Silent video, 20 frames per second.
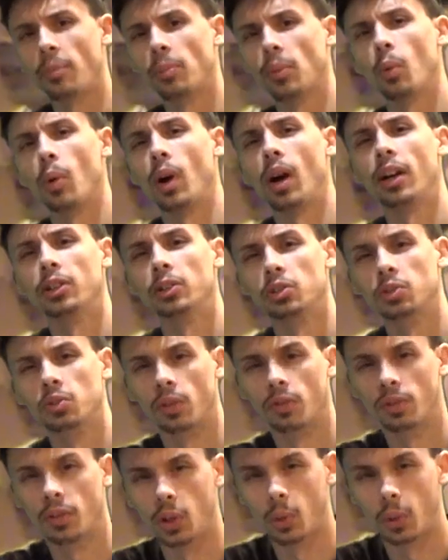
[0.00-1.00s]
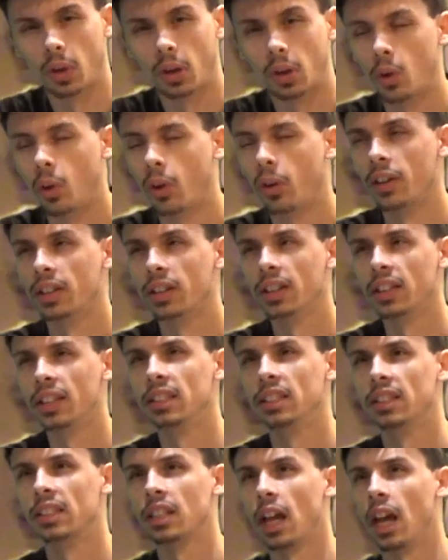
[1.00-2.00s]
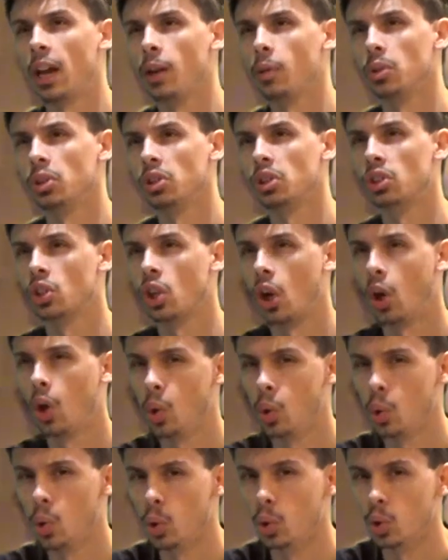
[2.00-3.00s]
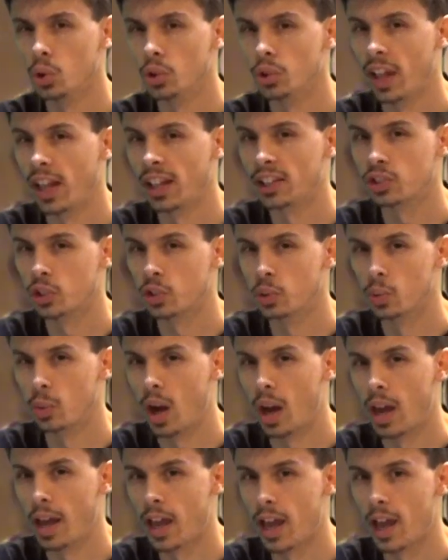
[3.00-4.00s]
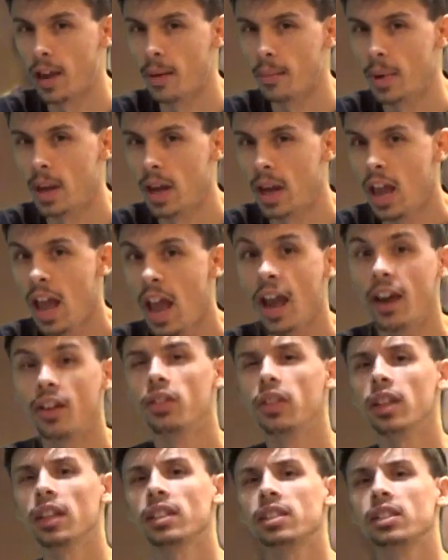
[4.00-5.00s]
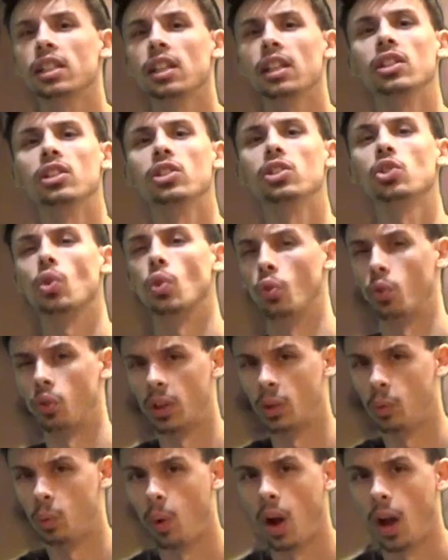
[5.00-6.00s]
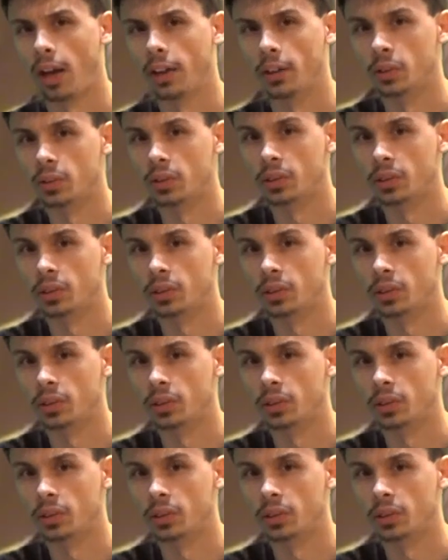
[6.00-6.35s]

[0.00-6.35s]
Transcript: The Wild Reviewer, or at least I was told that's who I am, and this is Rewild,